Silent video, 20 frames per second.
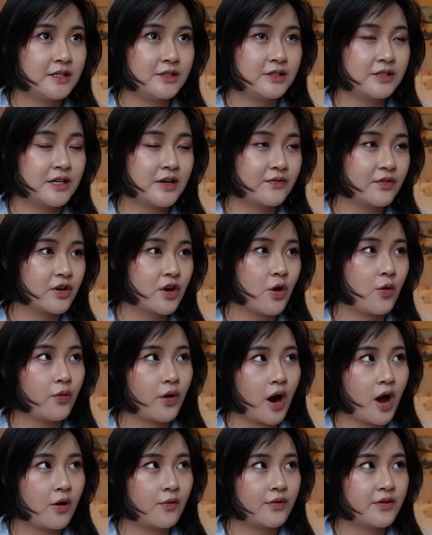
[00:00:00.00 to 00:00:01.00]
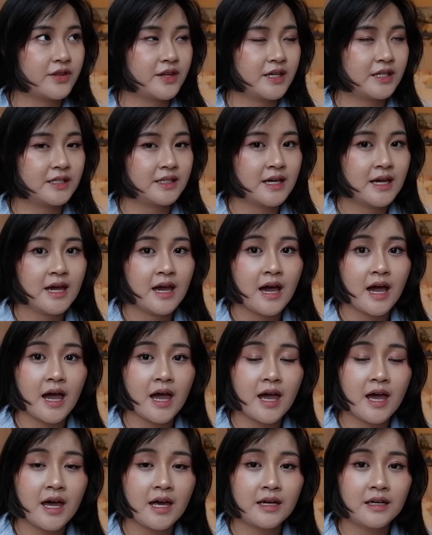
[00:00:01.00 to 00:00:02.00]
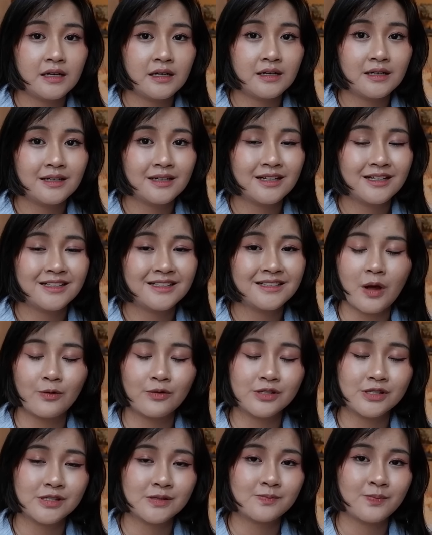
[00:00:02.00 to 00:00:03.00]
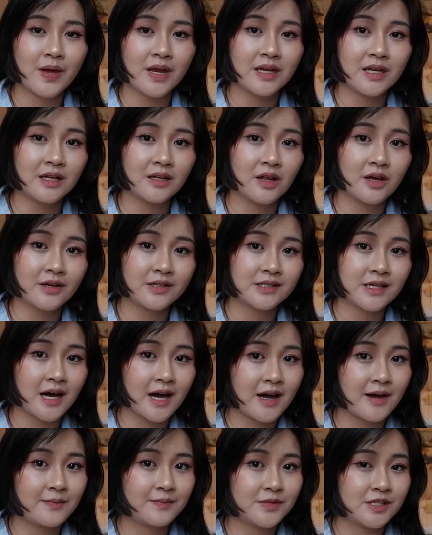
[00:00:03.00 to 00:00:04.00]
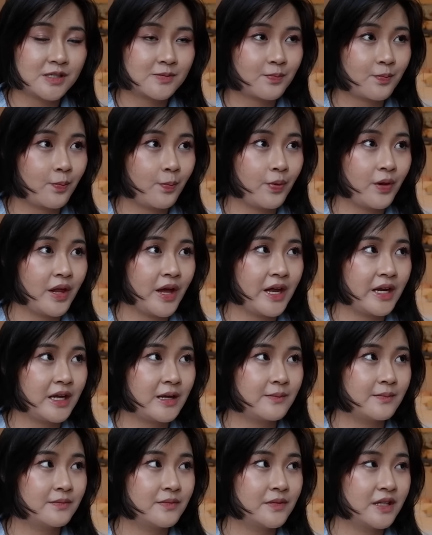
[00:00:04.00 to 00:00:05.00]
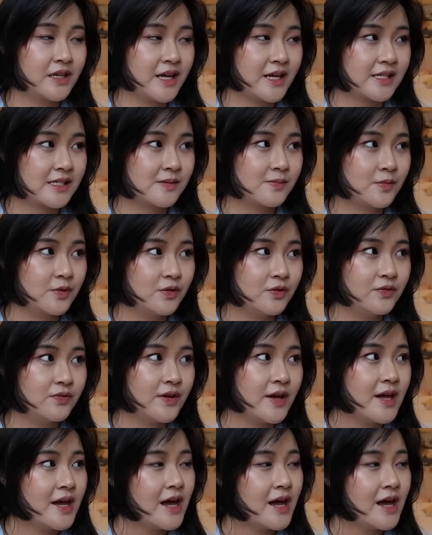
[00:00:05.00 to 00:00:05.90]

You can never go wrong with it and I was spending a lot of time just planning the next move.